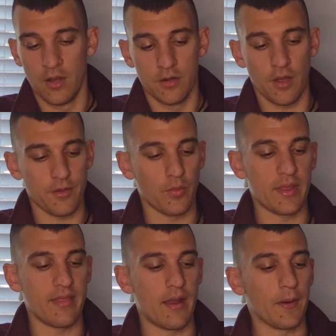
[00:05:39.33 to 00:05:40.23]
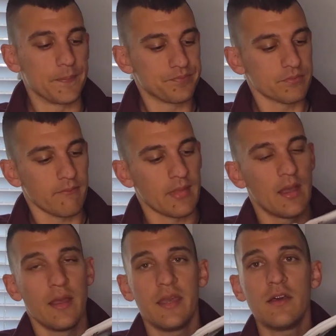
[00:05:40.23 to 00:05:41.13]
Another win there.
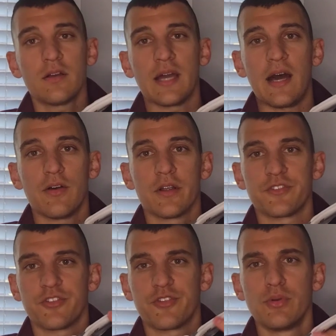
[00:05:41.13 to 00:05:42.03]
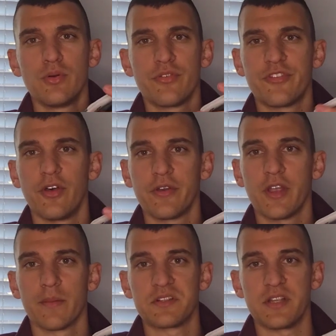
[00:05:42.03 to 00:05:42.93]
Heel collar is a smooth,
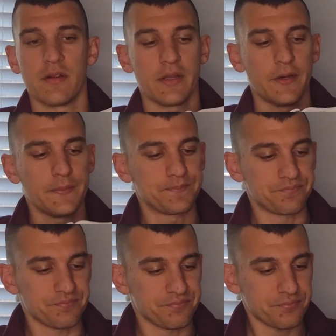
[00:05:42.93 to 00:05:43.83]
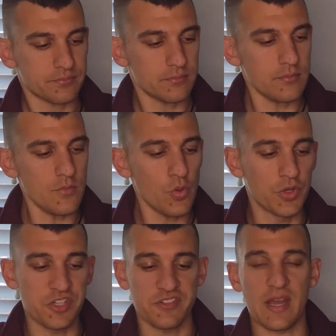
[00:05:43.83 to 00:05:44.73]
silkier material,
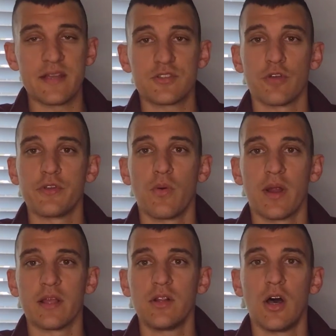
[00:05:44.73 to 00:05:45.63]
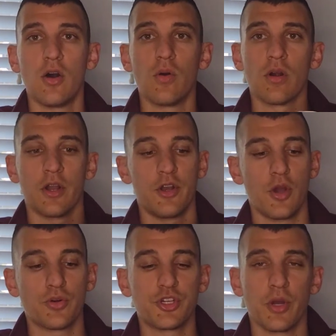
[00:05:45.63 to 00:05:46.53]
which is nice. So if you wear a low or a
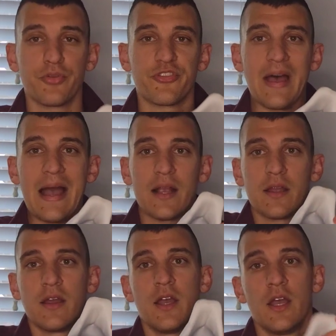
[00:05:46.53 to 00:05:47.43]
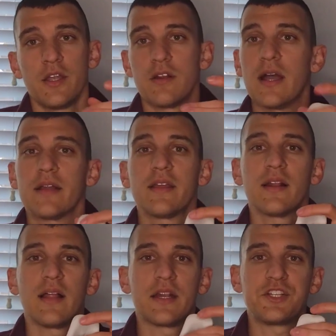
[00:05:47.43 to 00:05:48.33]
no-show sock, you're not going to get
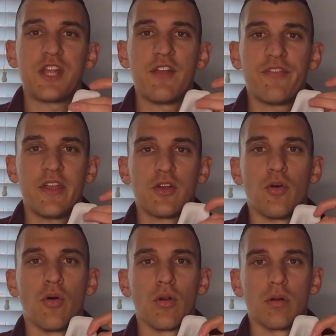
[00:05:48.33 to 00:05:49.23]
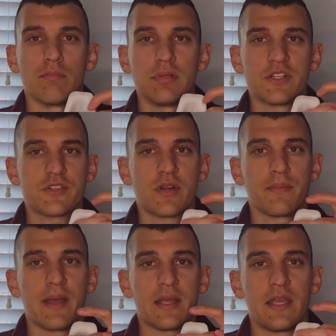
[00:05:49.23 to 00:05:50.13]
a lot of chafing or blistering
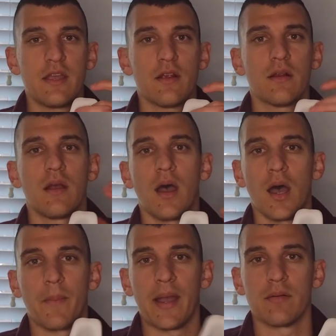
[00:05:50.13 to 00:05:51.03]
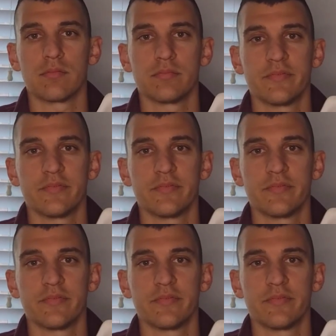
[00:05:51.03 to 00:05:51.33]
back here. I have